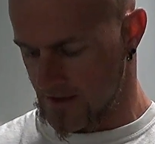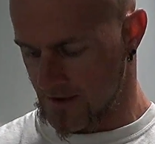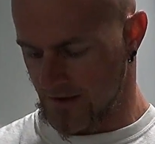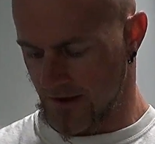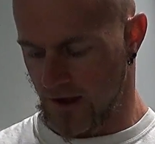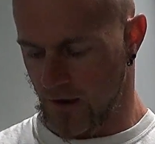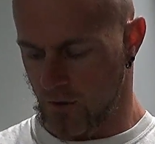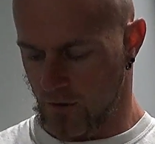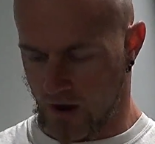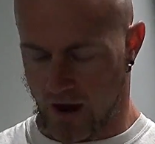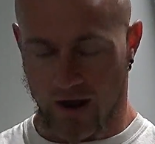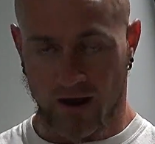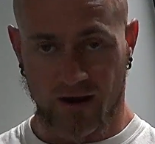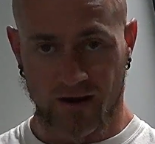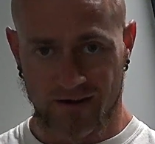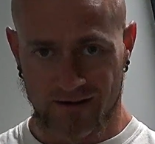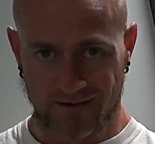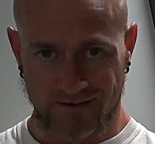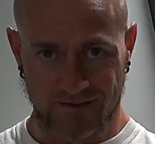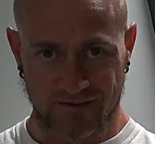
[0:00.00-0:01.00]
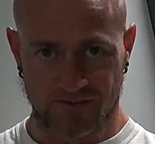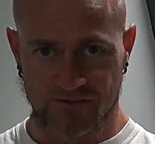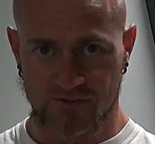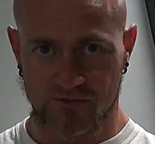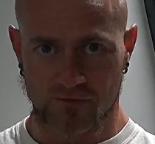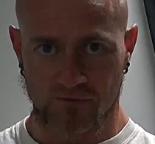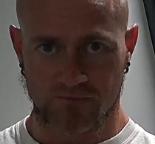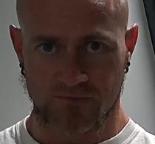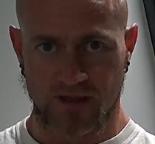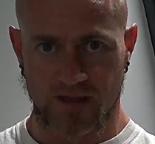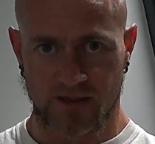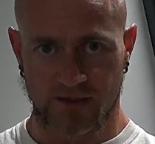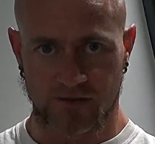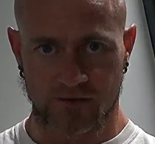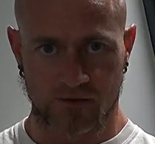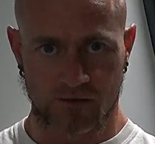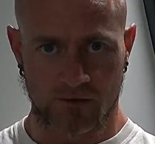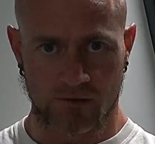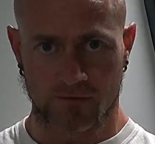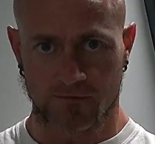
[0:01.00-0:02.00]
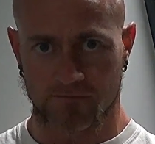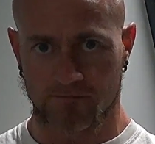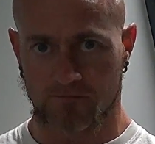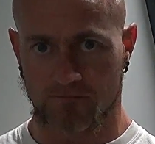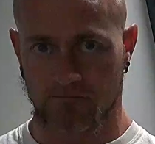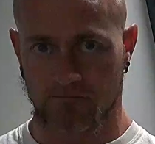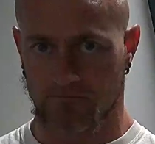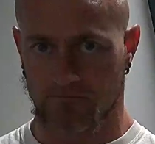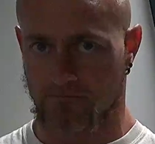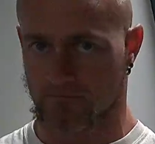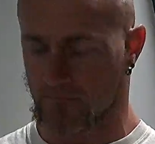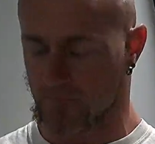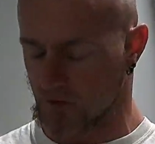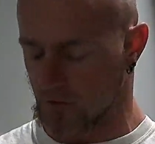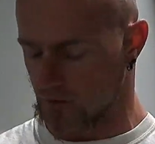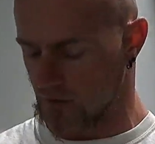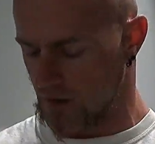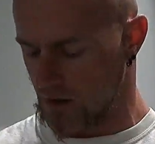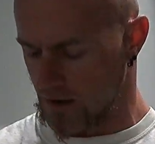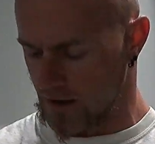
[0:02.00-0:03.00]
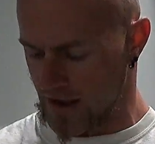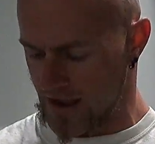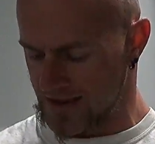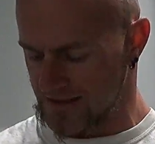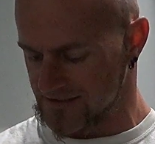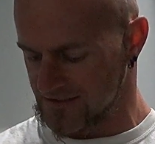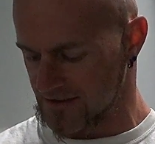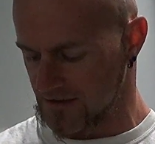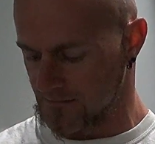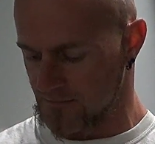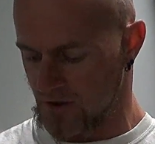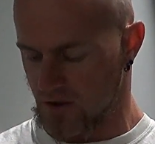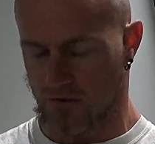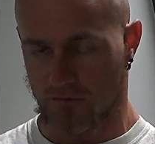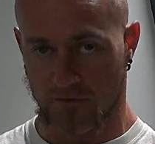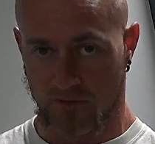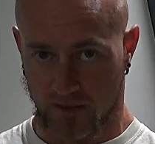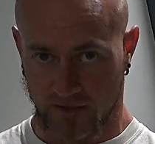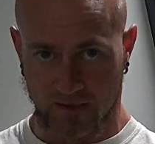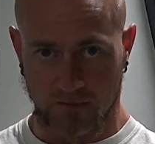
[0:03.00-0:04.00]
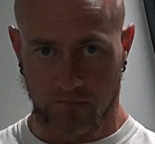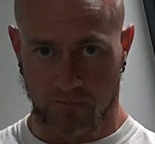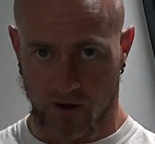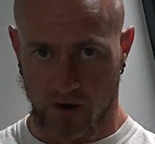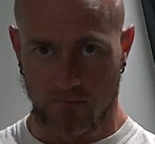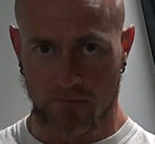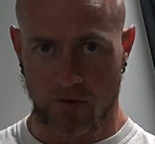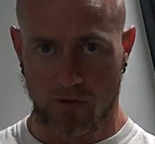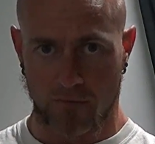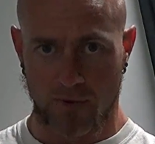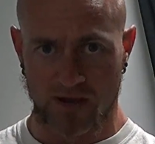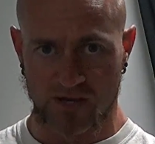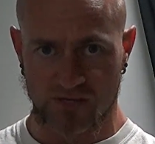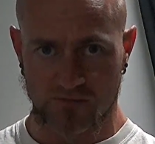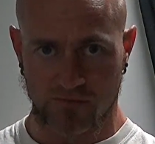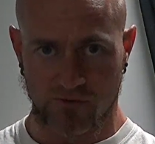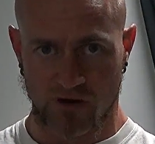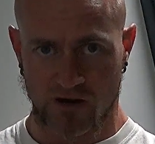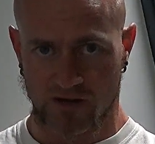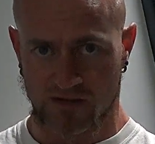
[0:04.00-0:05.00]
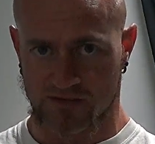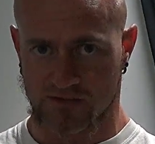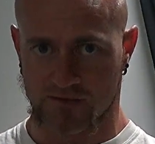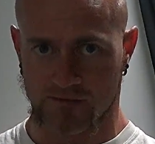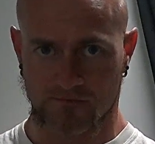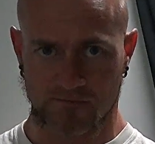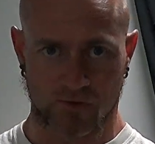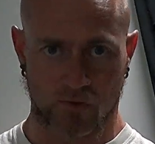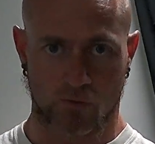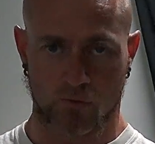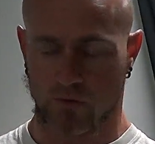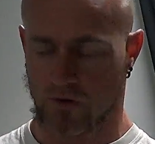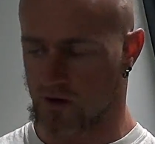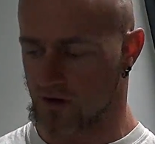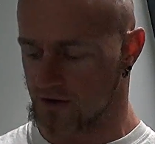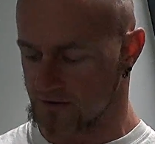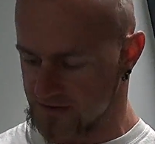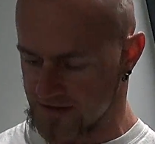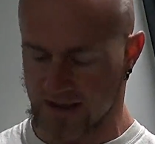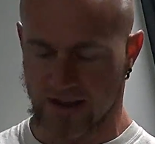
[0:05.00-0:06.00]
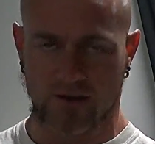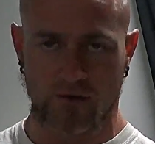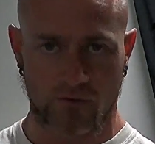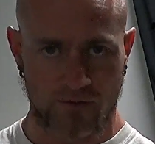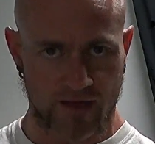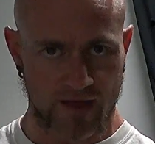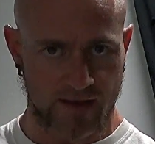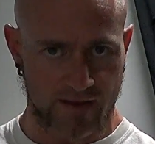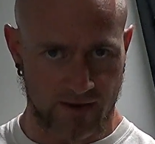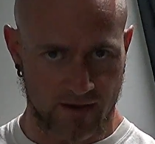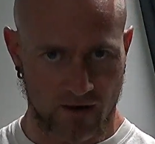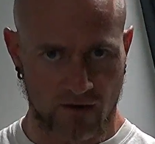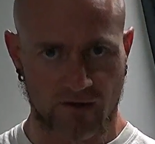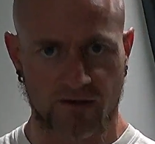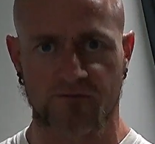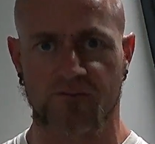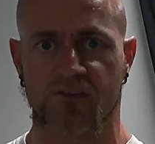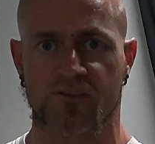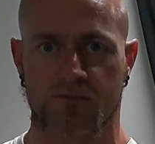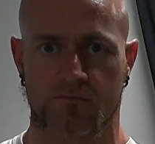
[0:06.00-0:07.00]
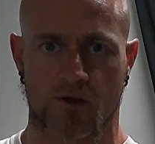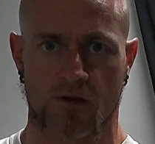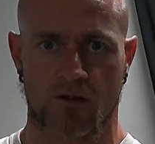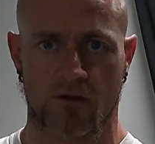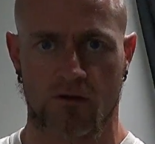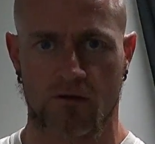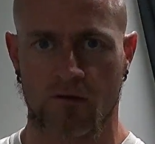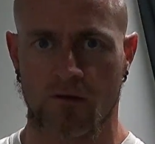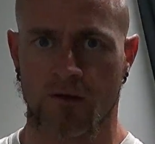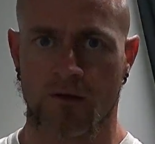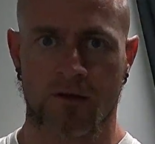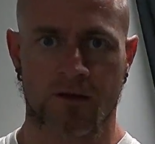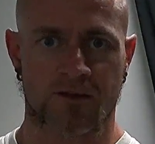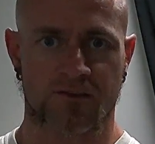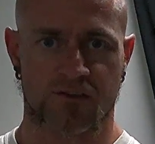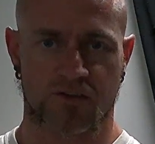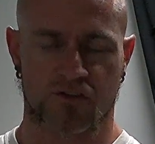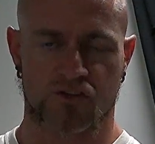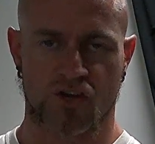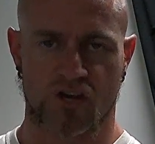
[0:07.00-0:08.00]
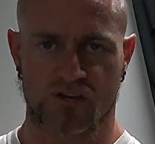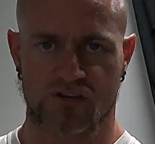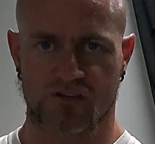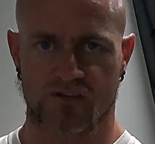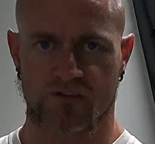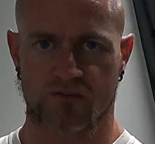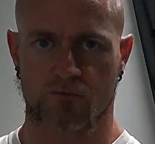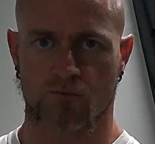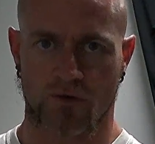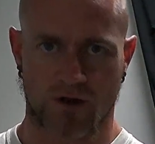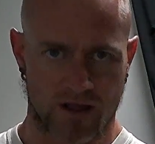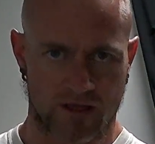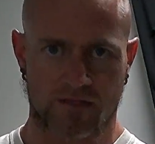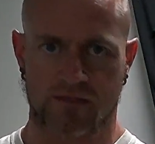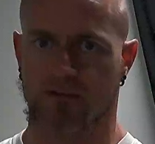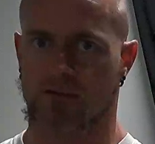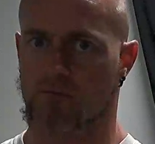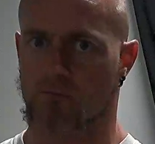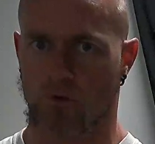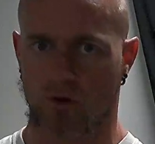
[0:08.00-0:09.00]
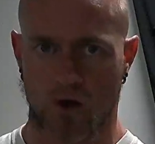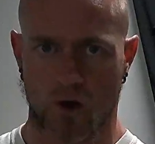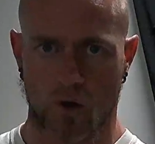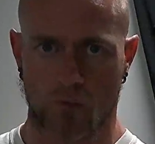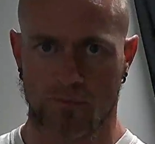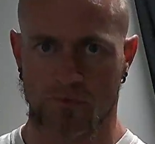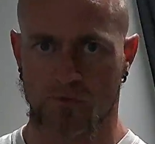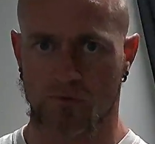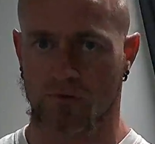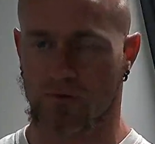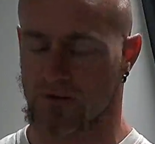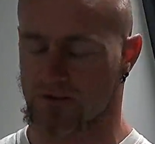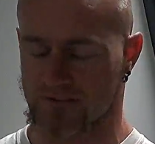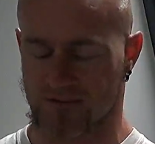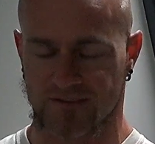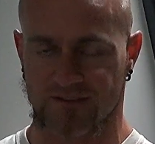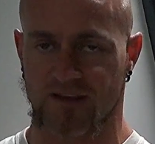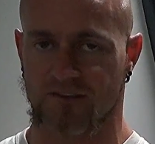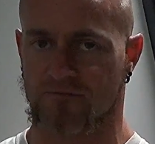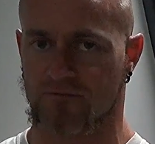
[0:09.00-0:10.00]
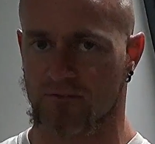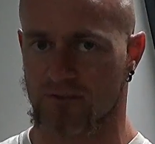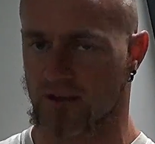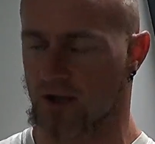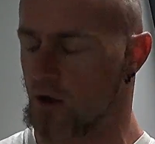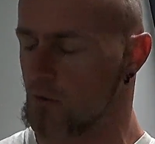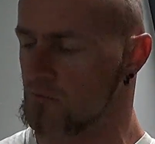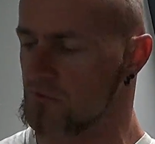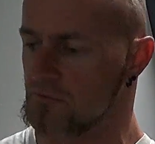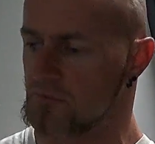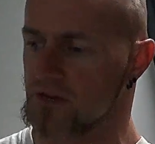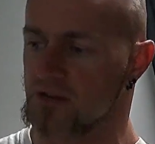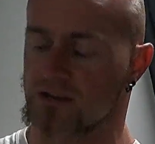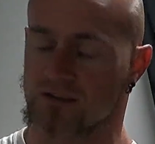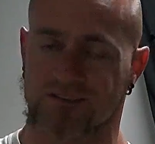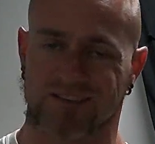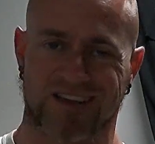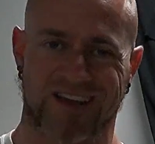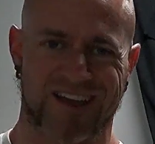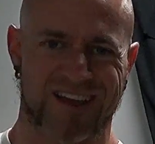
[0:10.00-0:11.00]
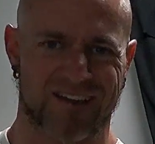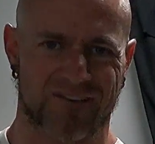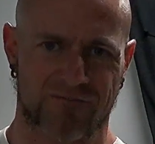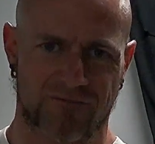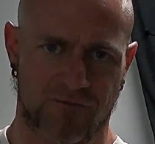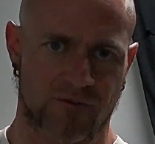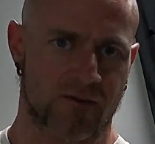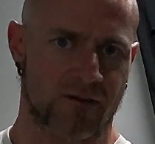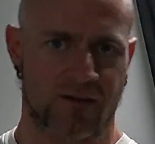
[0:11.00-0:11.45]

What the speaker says: Now I'm going to assume that you're asking about like the barbell bench press. So we're going to tackle that, and then I'll give you some other suggestions of what I think will help you, because it definitely helps me, because I have